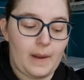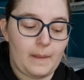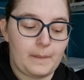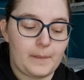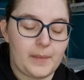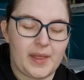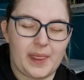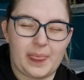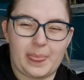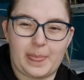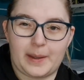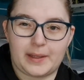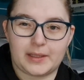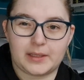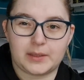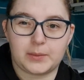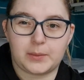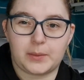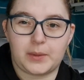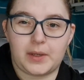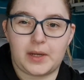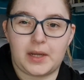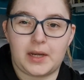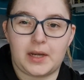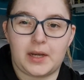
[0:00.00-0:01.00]
but this
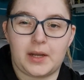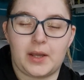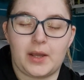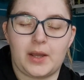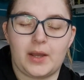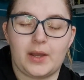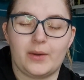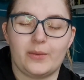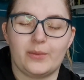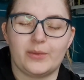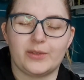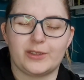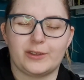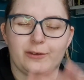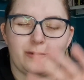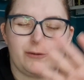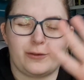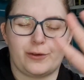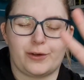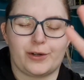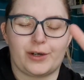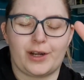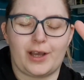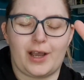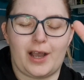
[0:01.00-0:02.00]
one was a
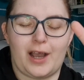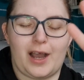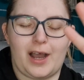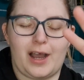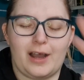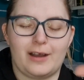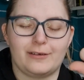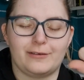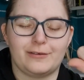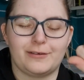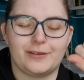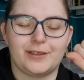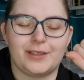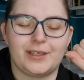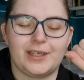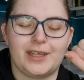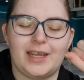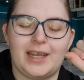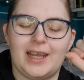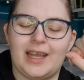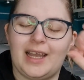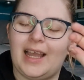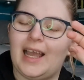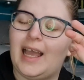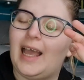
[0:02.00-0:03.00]
4.5.
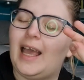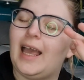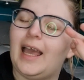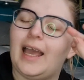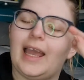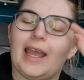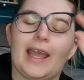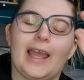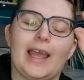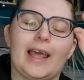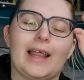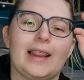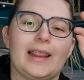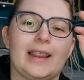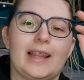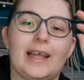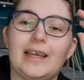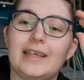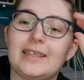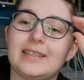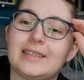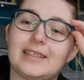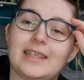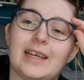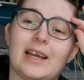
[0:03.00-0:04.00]
It let
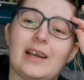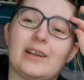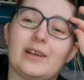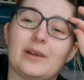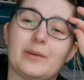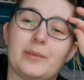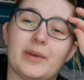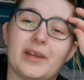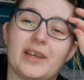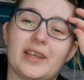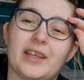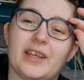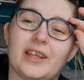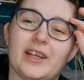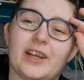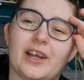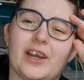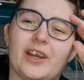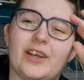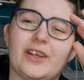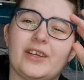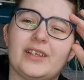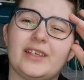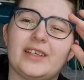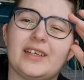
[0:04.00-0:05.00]
us down a bit, you
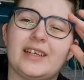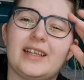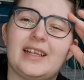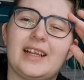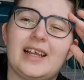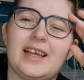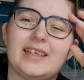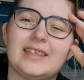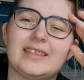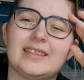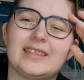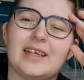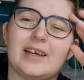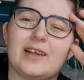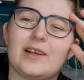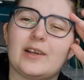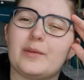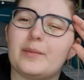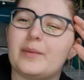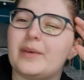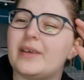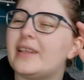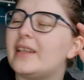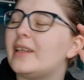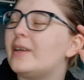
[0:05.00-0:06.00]
know, it let us down a
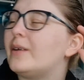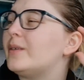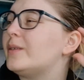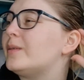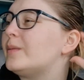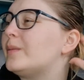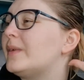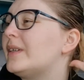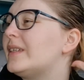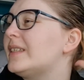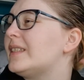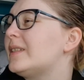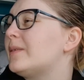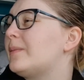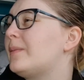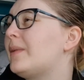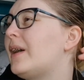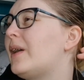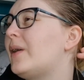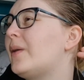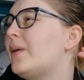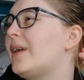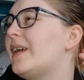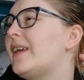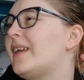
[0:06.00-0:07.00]
bit. There was bits
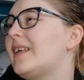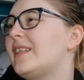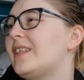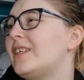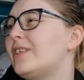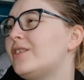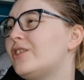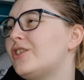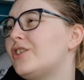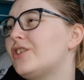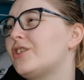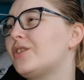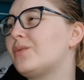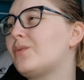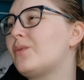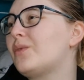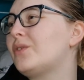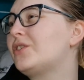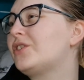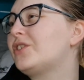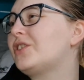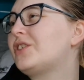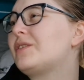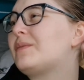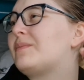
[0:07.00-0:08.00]
about it that just
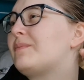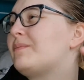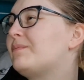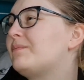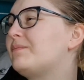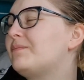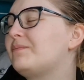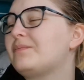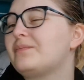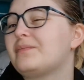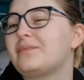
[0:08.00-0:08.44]
wasn't,